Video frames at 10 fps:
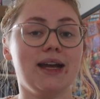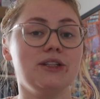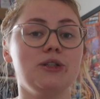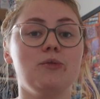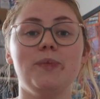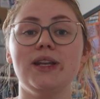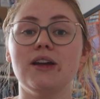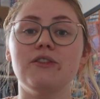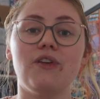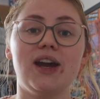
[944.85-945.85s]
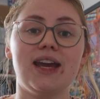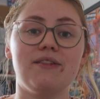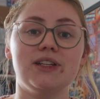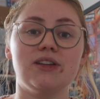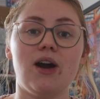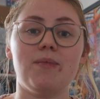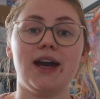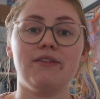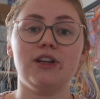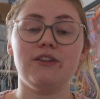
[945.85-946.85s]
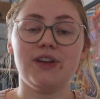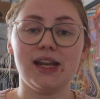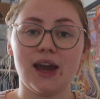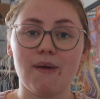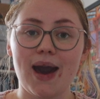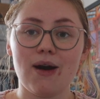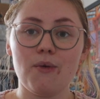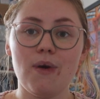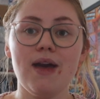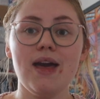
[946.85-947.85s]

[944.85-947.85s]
and you will be notified every time I have a new video out.